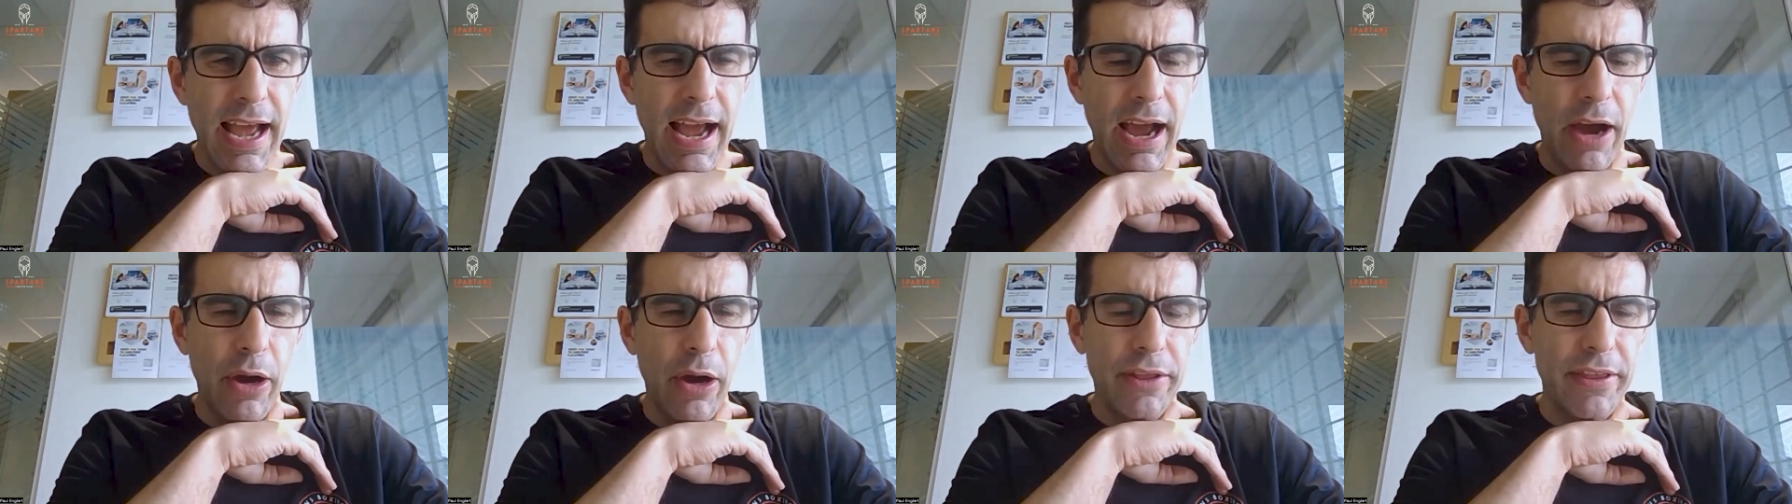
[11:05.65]

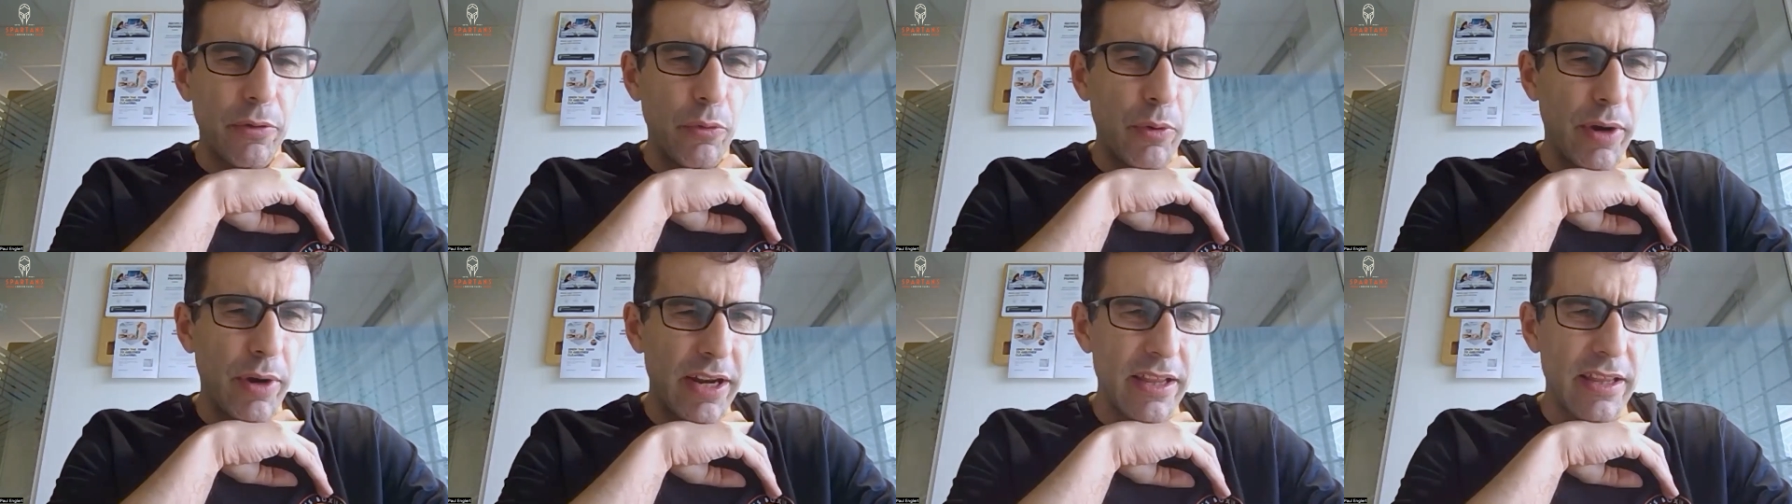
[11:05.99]
I
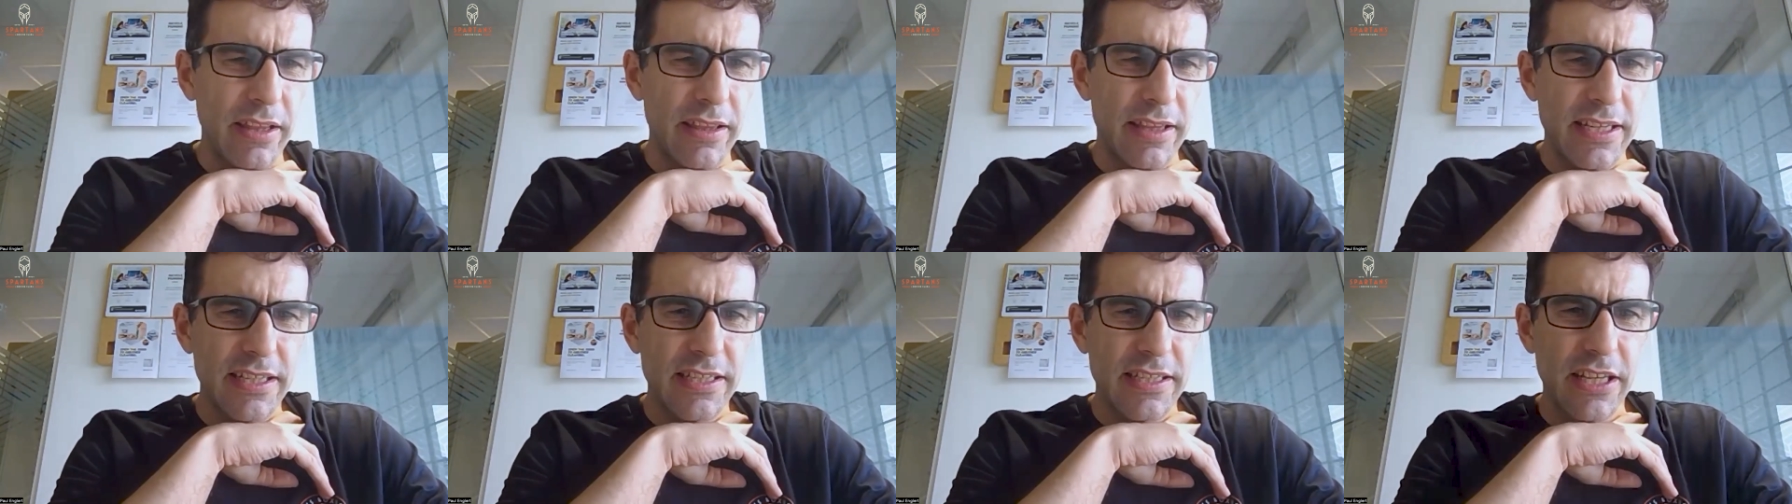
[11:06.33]
think one of
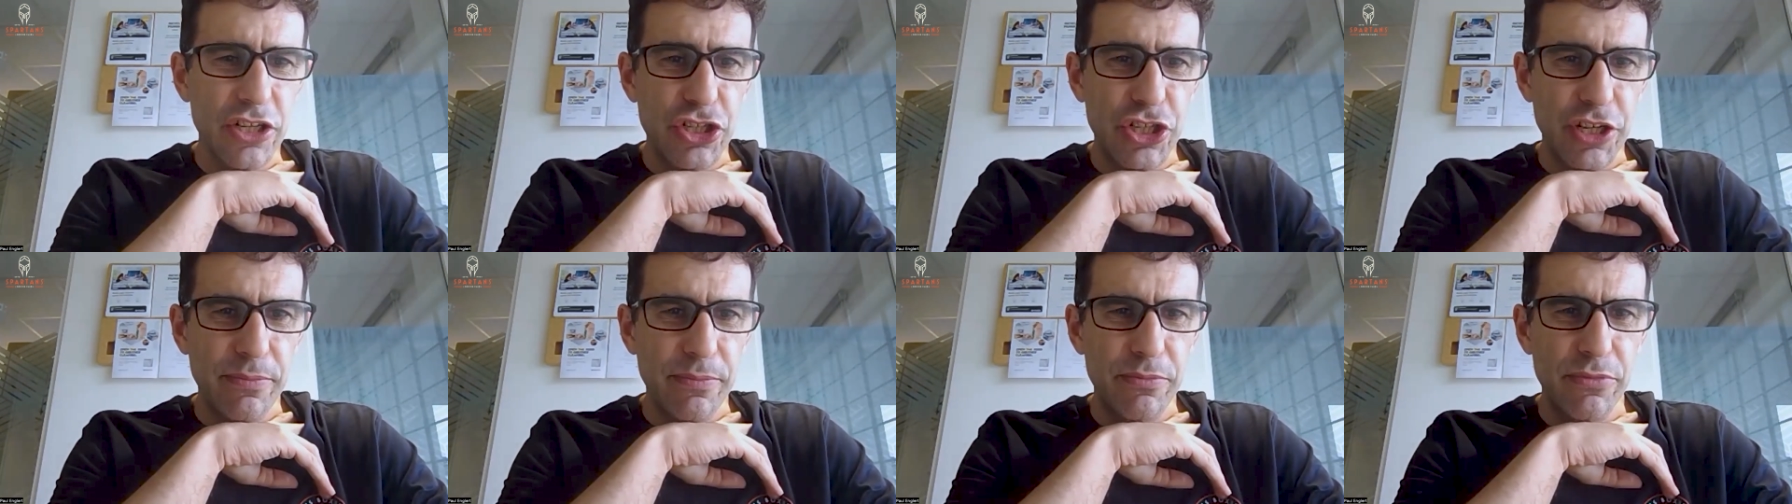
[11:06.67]
the things
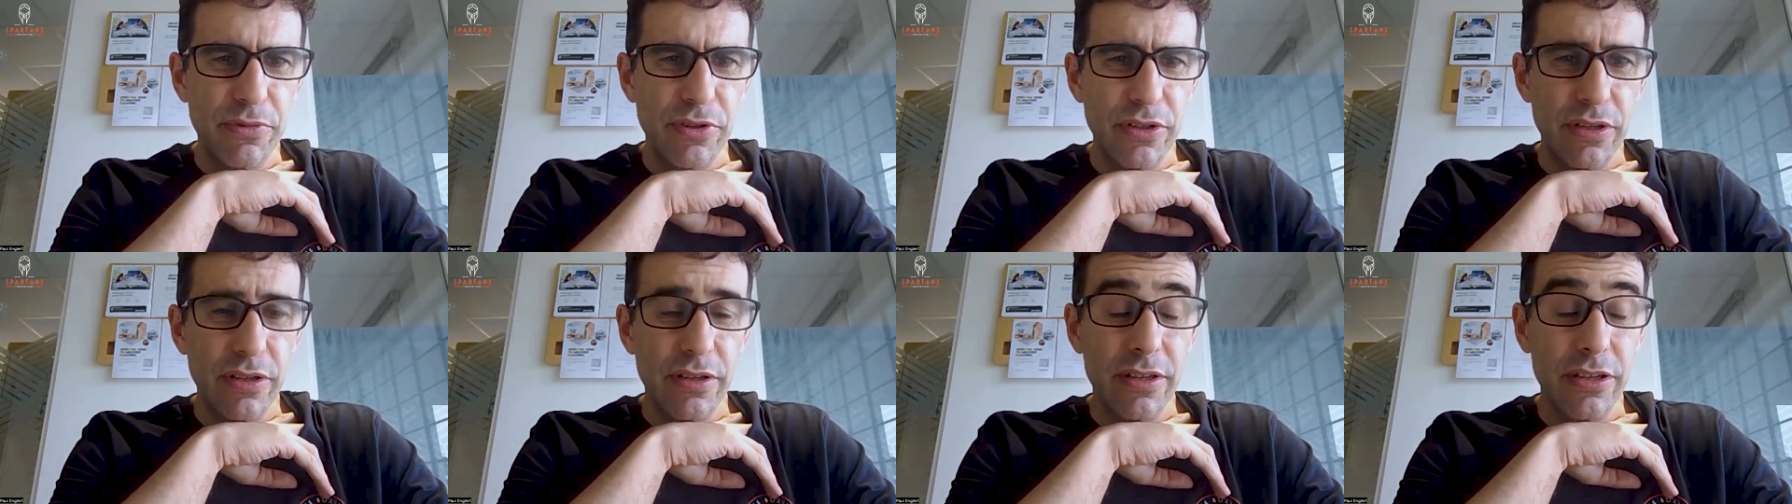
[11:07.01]
that
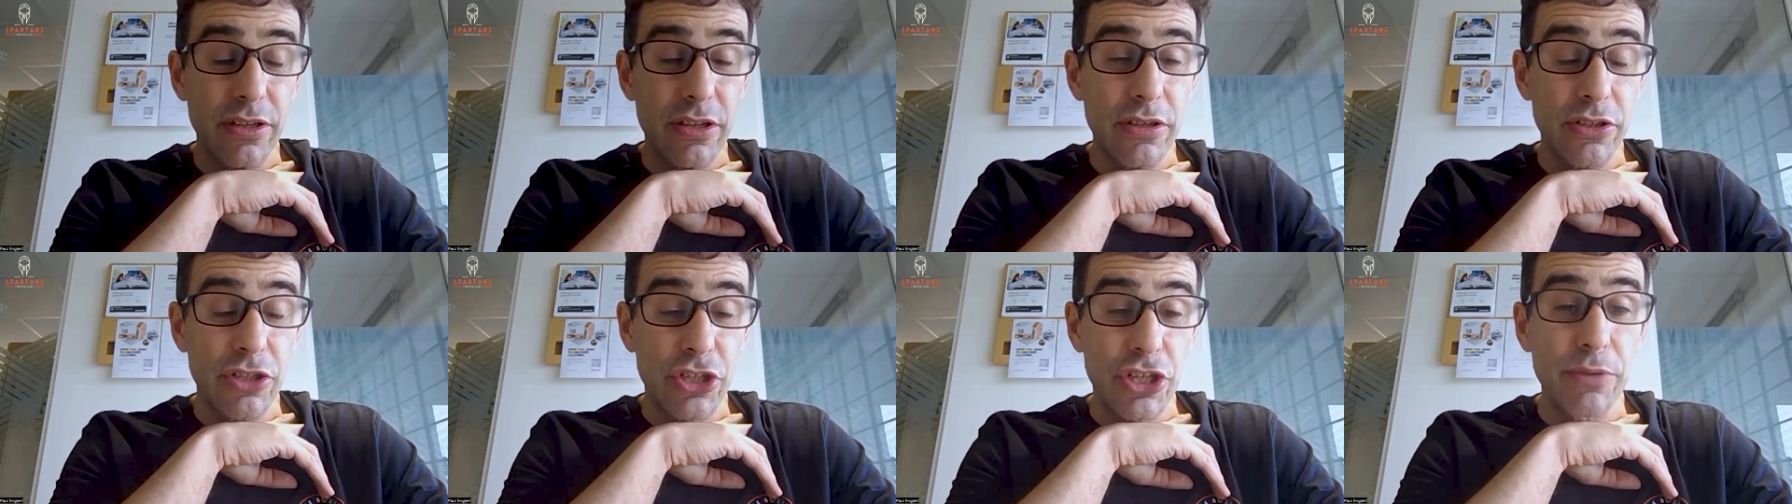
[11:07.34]

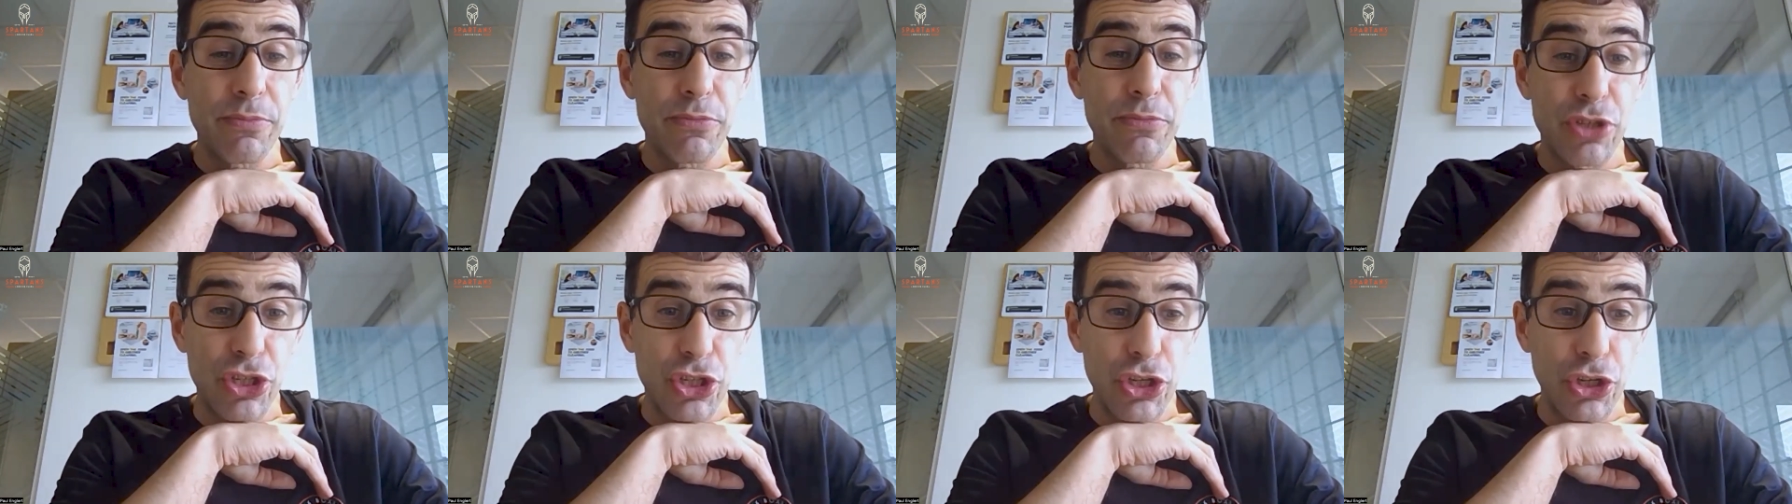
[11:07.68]

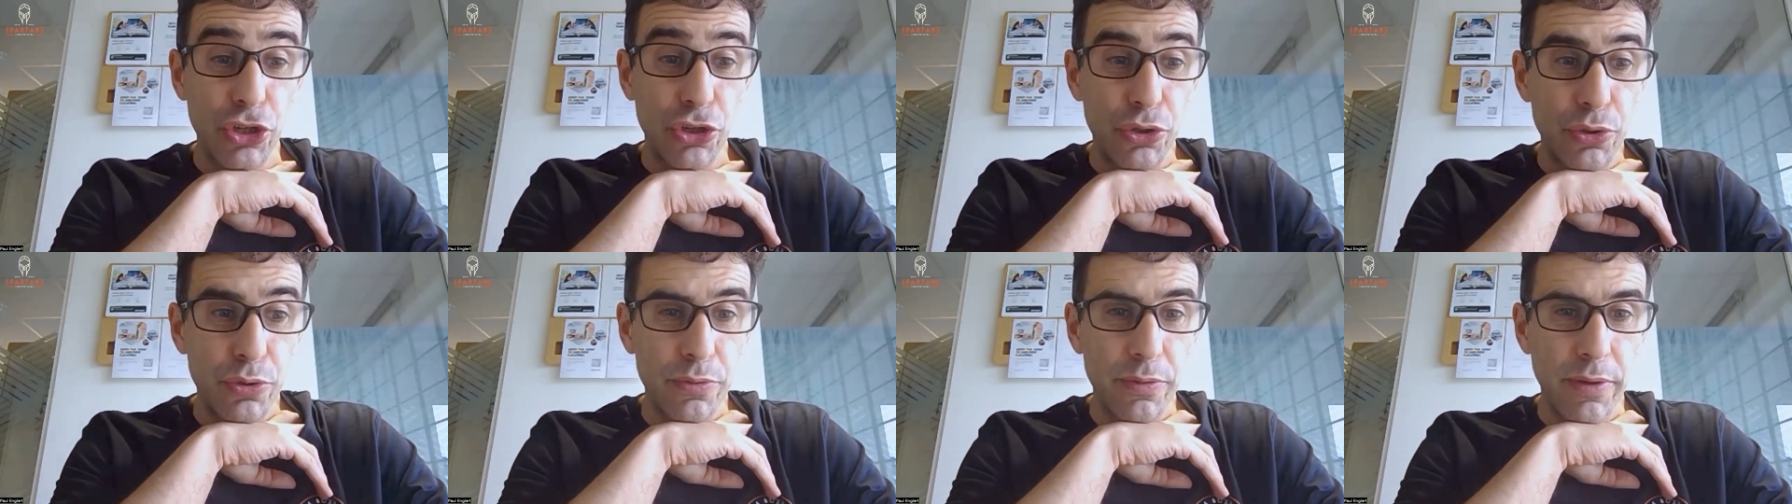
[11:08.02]
gyms
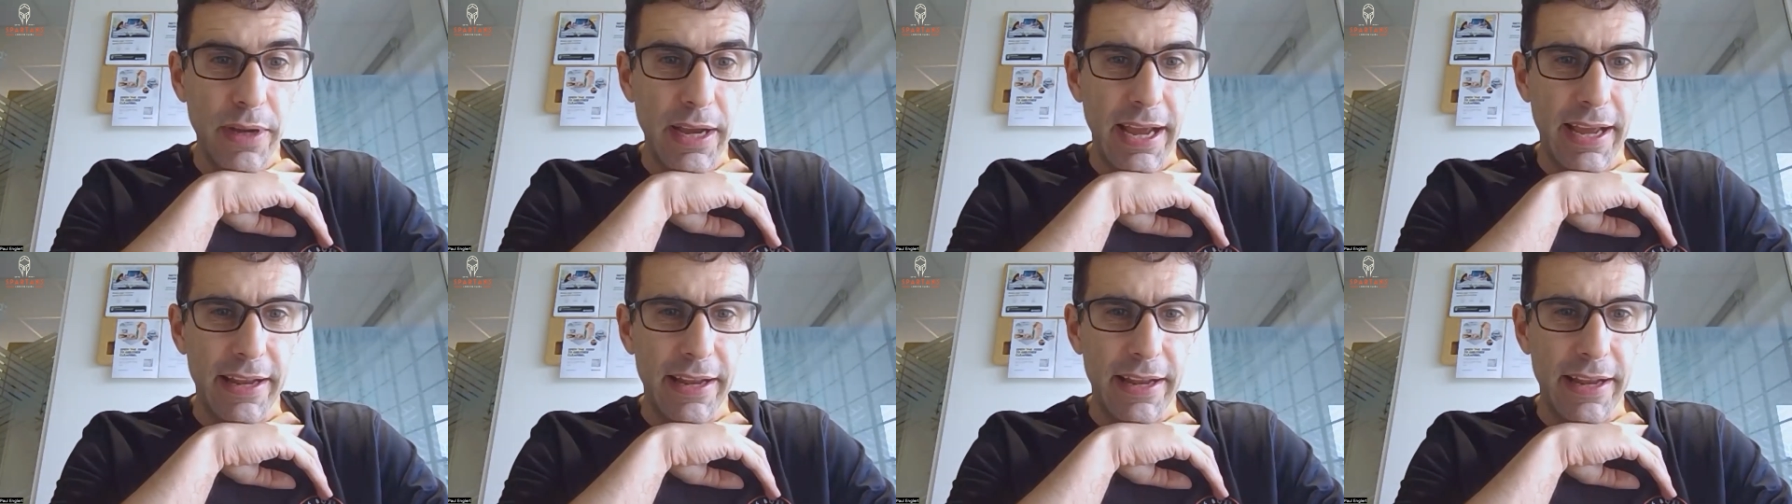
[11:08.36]
do,